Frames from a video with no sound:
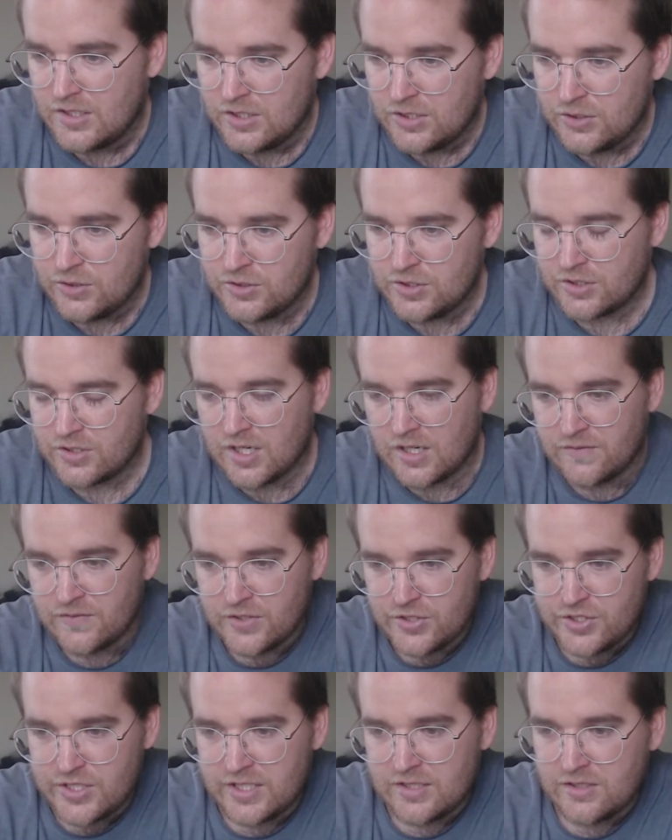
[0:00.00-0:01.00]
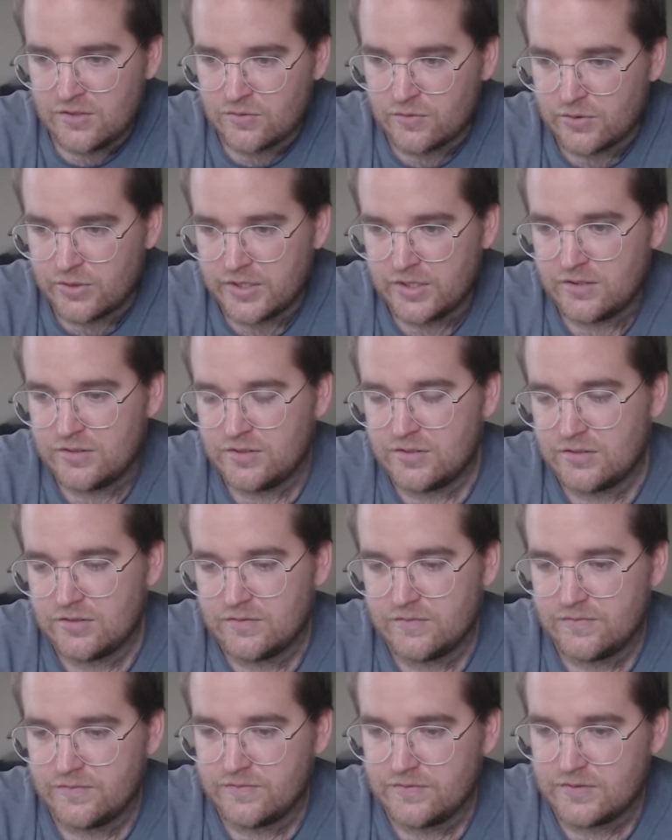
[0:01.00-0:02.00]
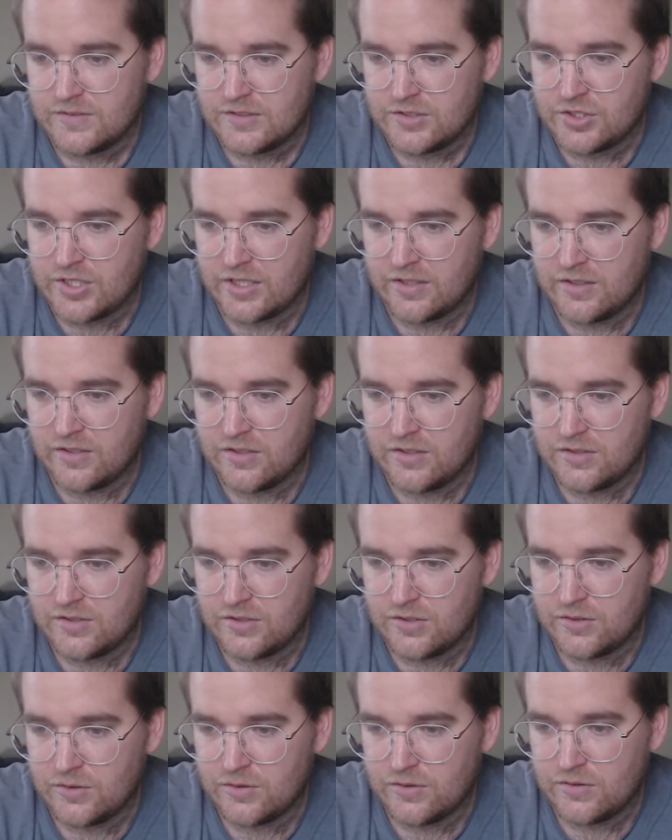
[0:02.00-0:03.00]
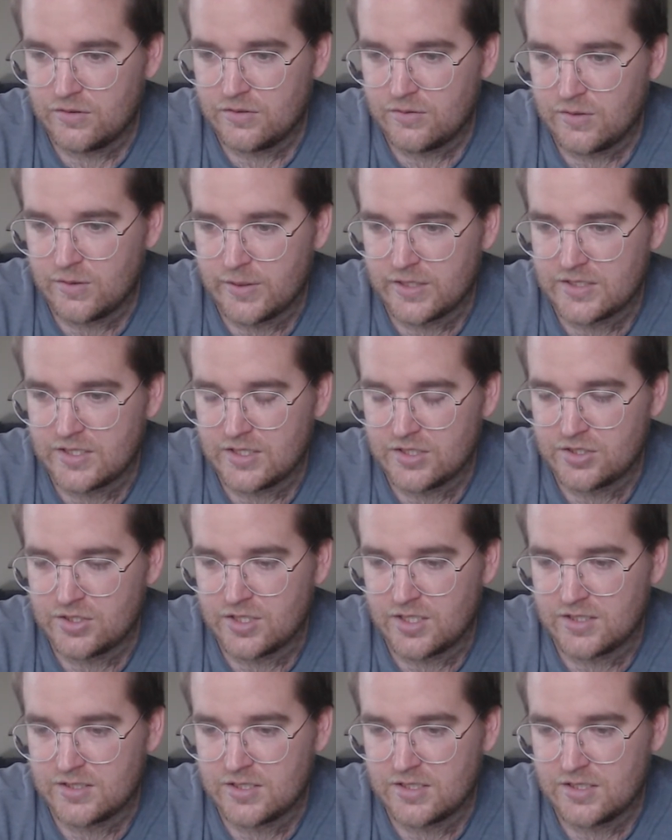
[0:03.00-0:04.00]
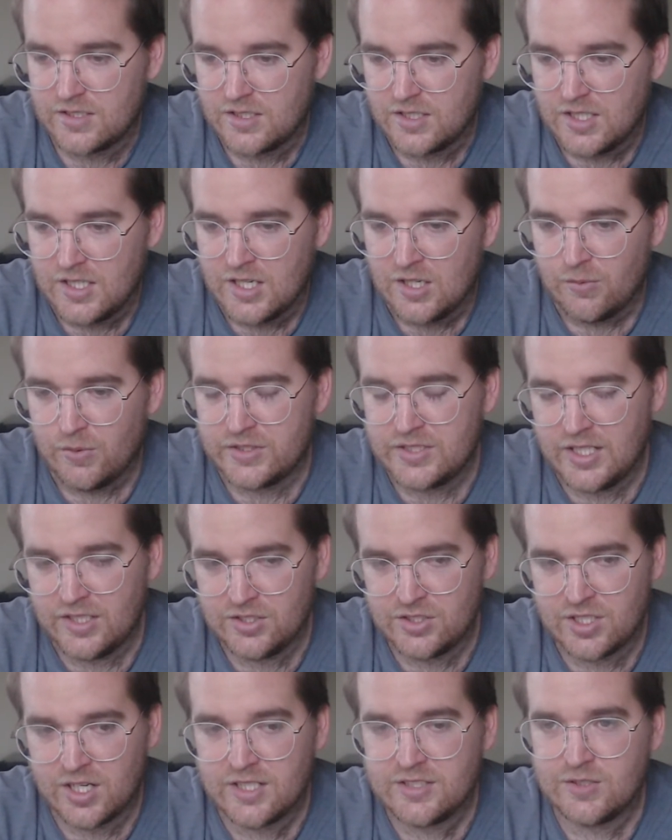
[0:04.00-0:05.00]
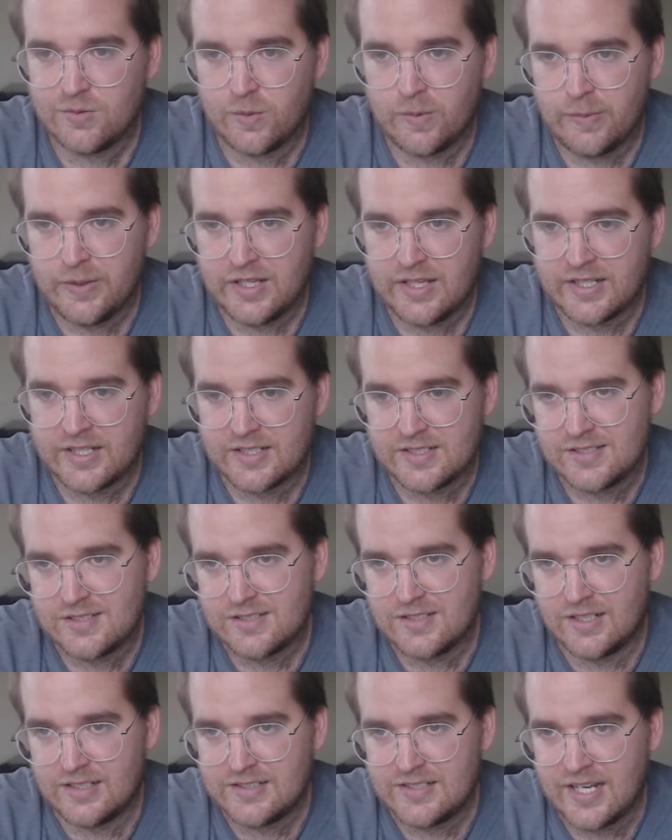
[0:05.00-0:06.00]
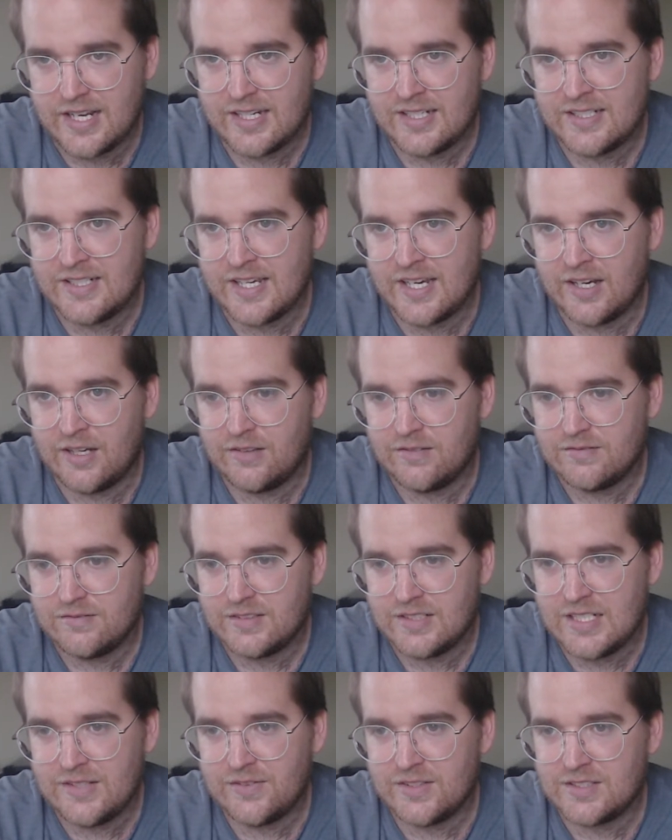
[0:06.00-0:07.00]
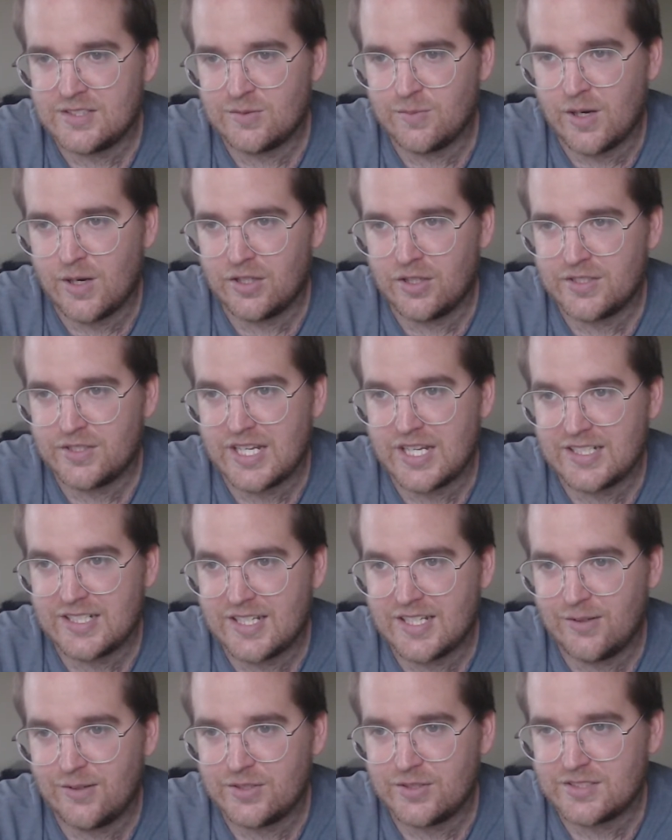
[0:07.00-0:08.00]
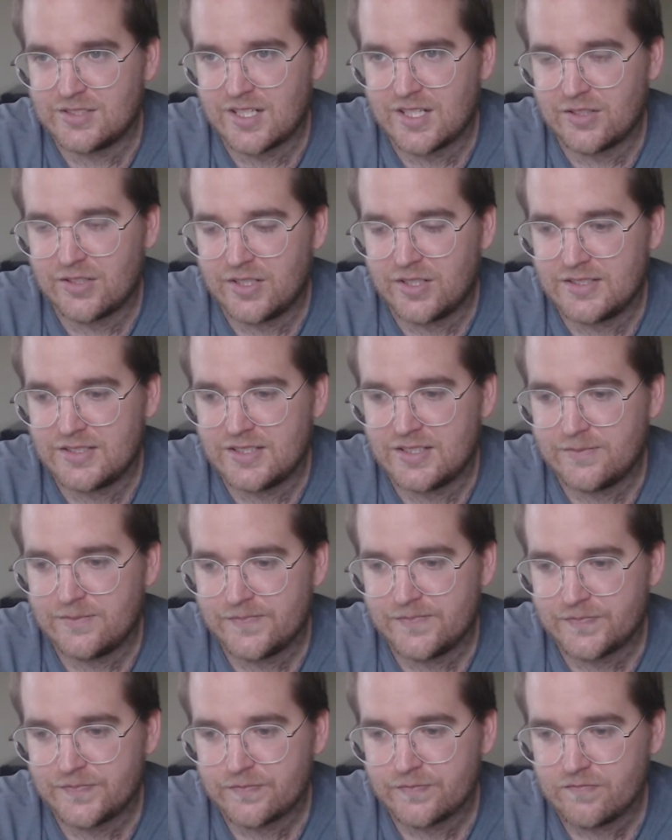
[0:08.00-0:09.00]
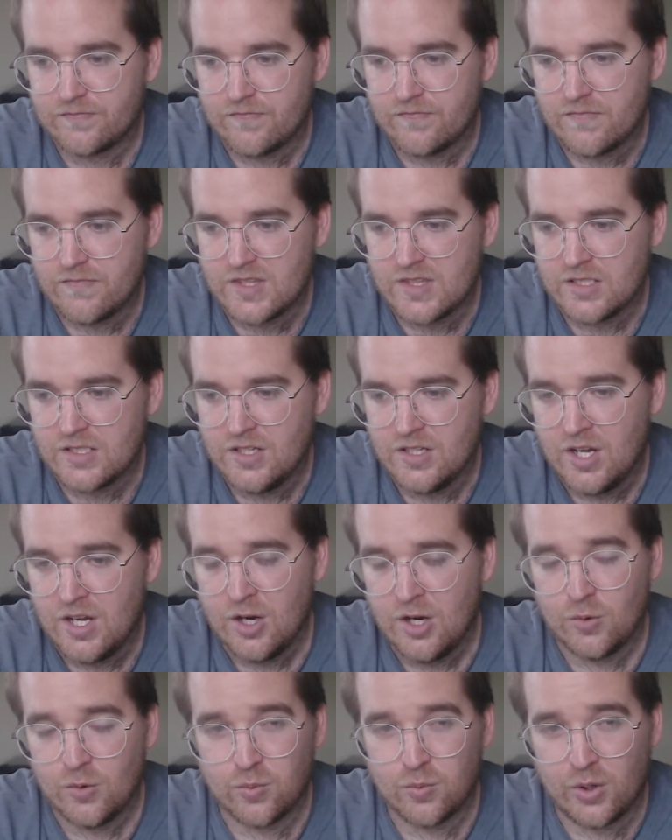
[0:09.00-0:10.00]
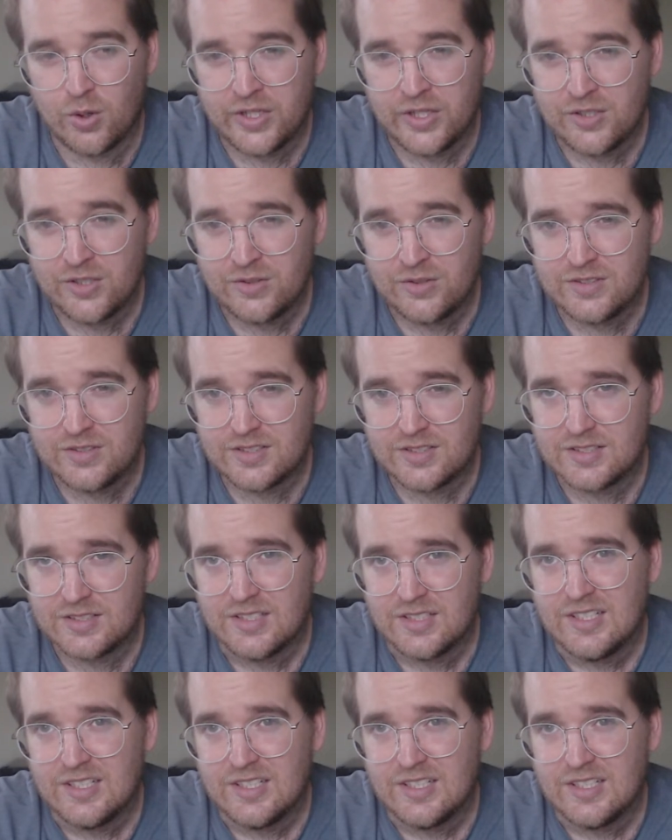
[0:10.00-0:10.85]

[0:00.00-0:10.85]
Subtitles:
Who's your comp for Jalen Royals? Jalen Knoll? About Tez Johnson? Well, Tez Johnson would be like a Tank Dell, an even smaller Tank Dell, which is kind of crazy. Royals?